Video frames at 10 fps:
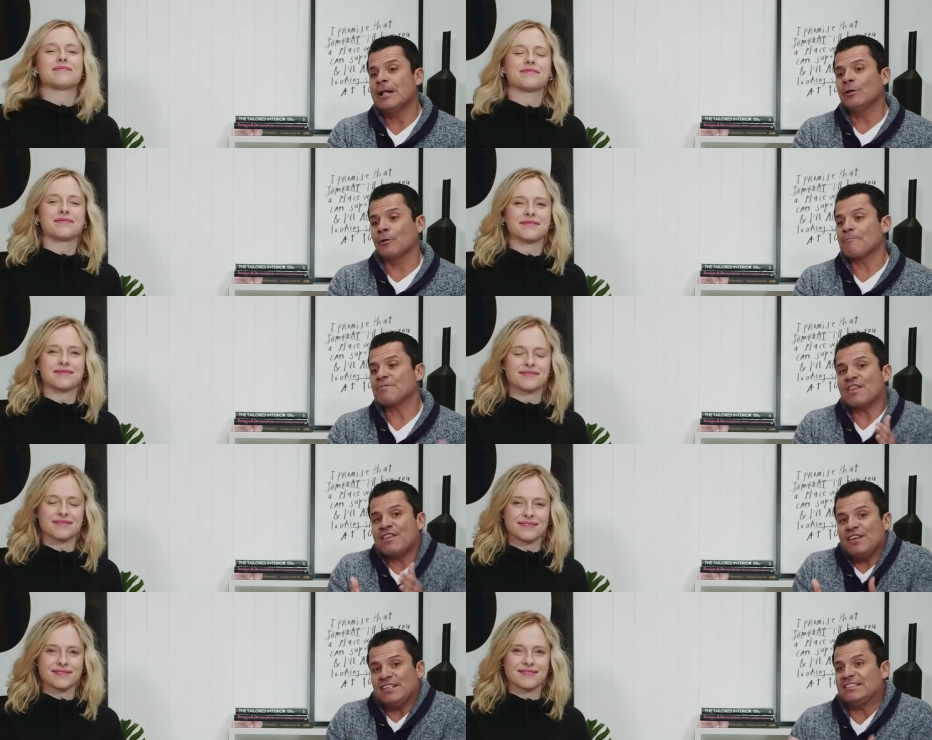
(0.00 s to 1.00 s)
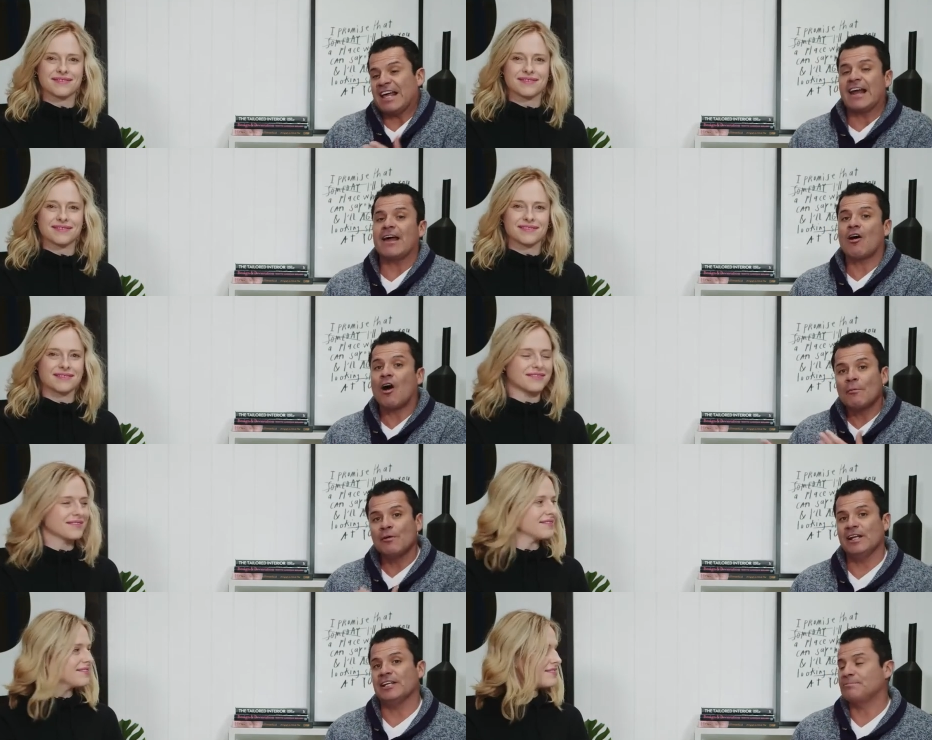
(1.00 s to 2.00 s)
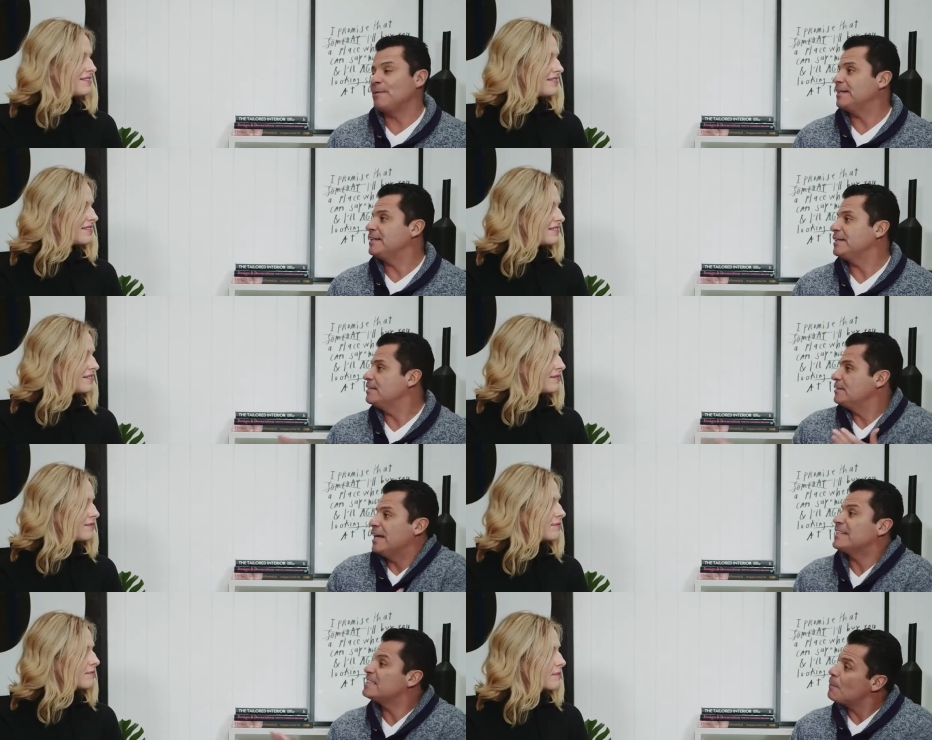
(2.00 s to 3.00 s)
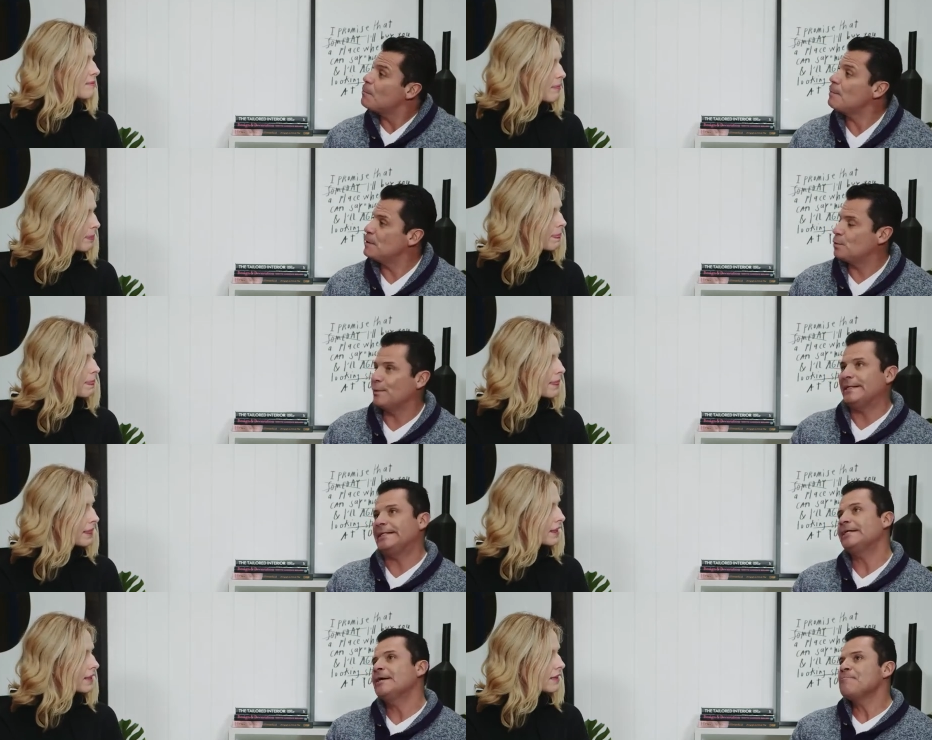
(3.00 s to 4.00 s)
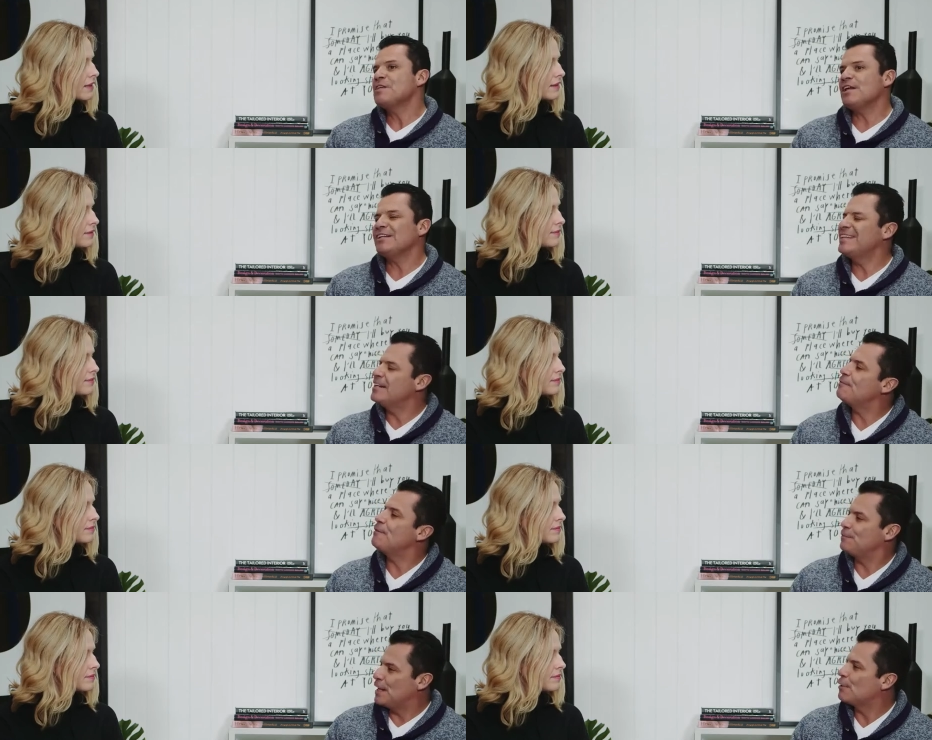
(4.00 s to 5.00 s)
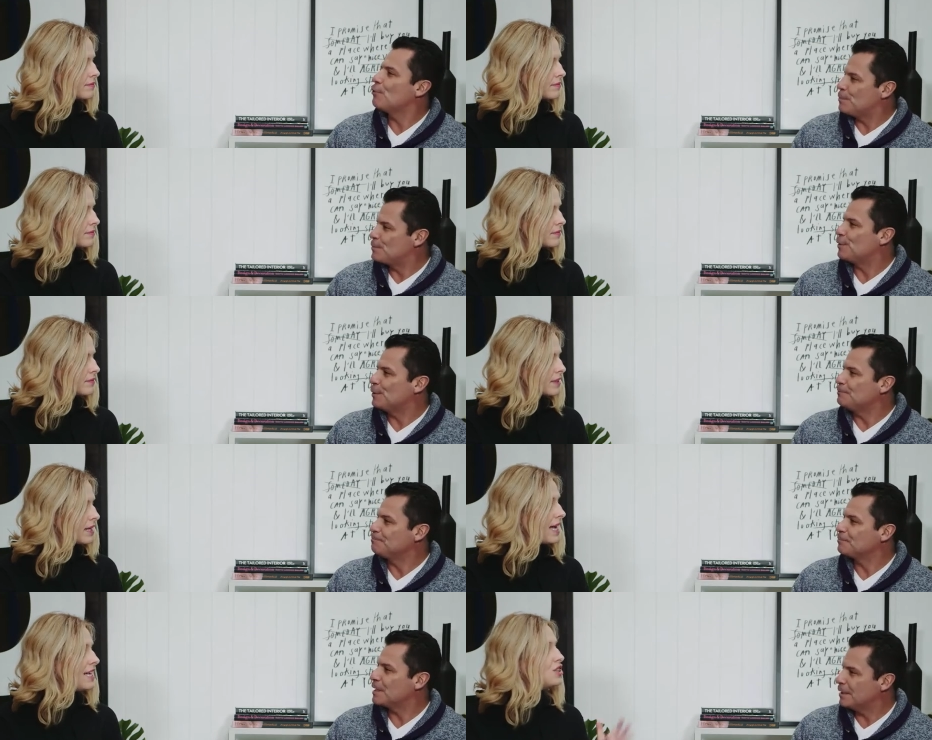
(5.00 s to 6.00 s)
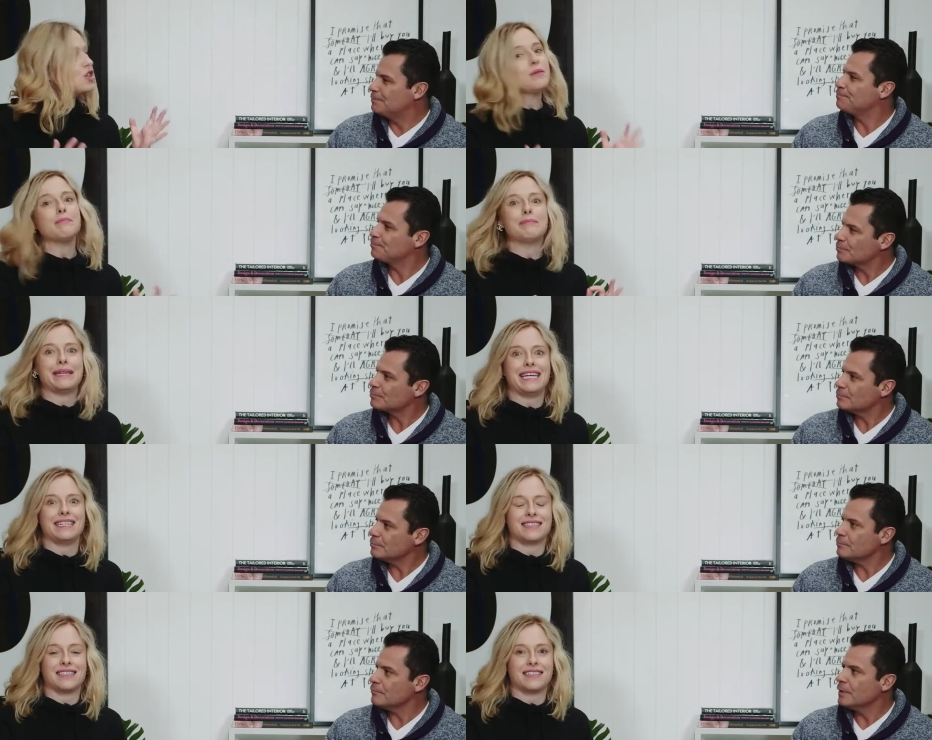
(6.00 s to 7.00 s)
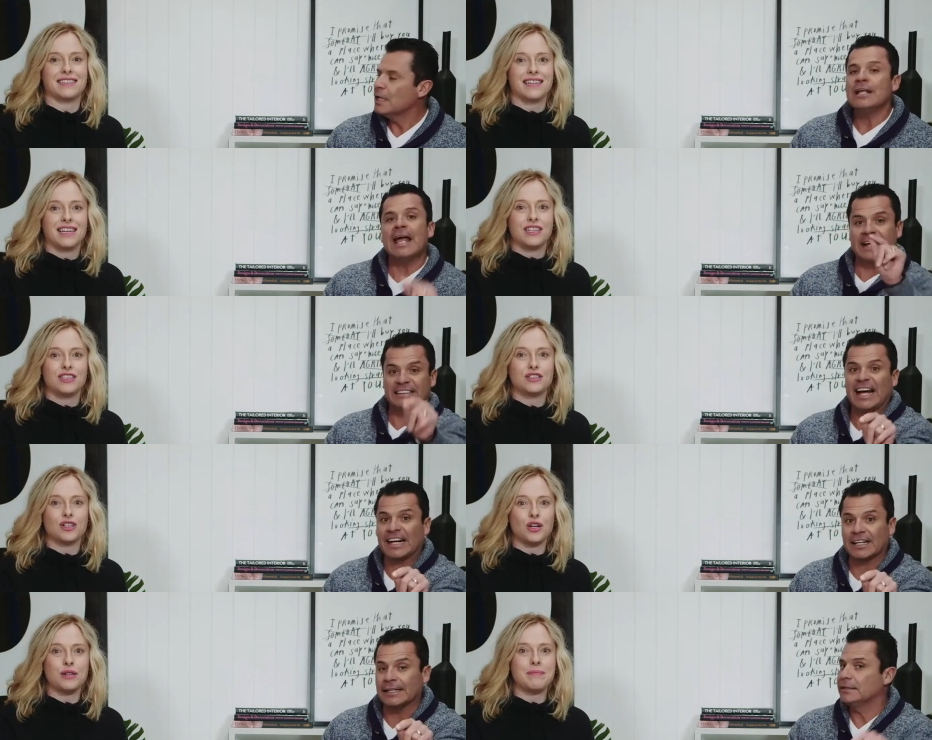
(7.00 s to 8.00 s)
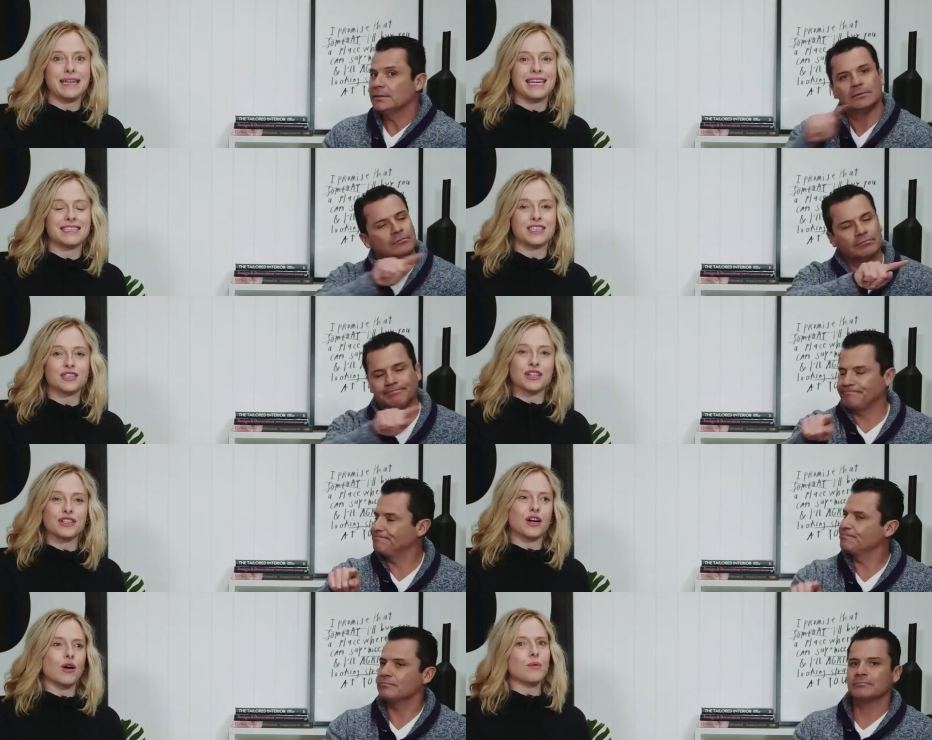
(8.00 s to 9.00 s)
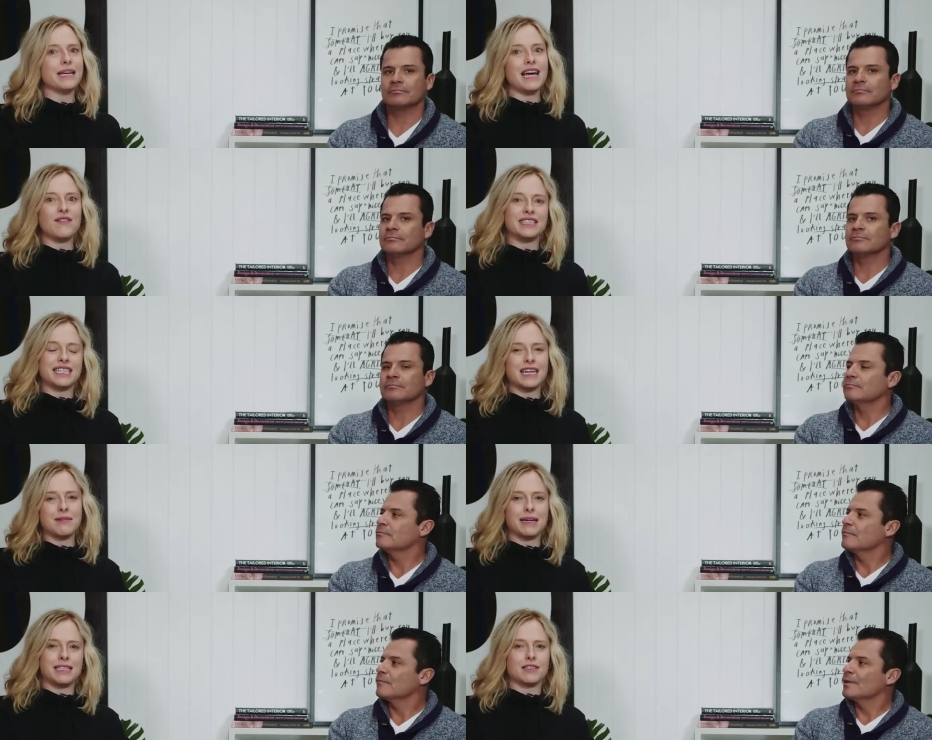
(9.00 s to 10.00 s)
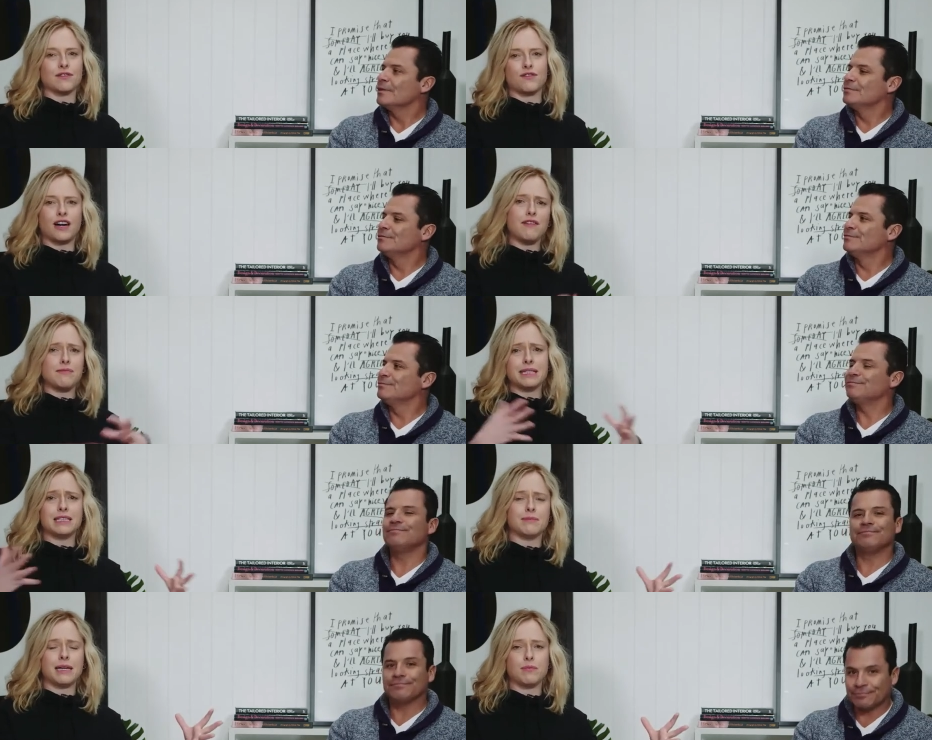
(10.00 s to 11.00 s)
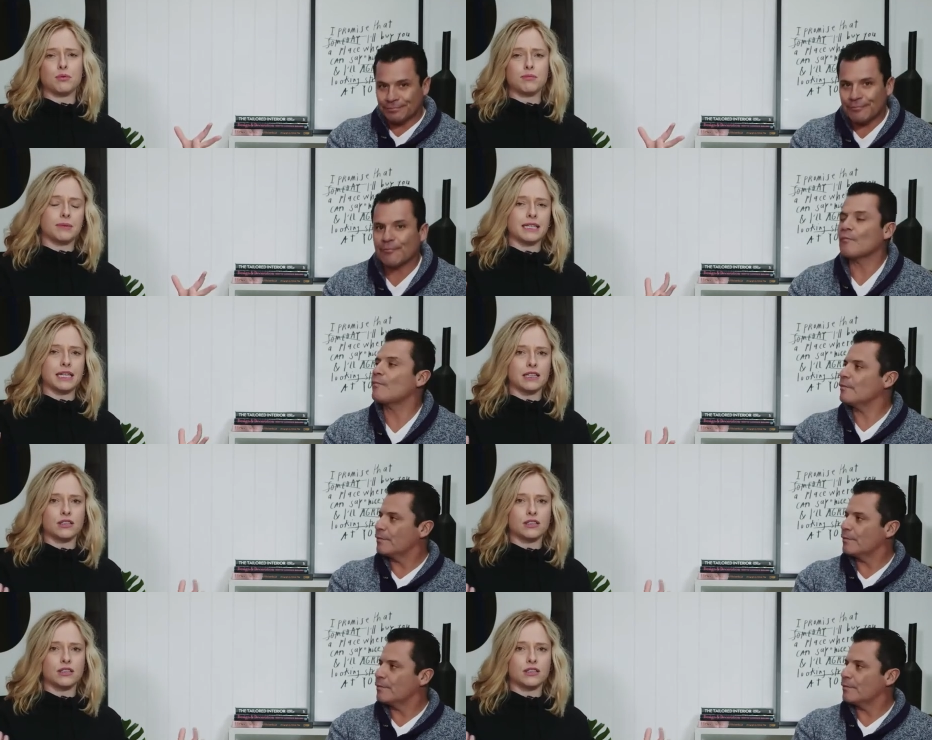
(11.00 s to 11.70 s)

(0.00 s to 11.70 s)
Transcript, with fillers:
Speaker 1: look, this Saturday, I'm really expecting Susanne somewhere hmm. between mm you know, 10 to 15 groups through.
Speaker 2: And okay? don't BS it. Exactly. Don't BS it. Don't go, oh, we have a database of 5 billion people, but yet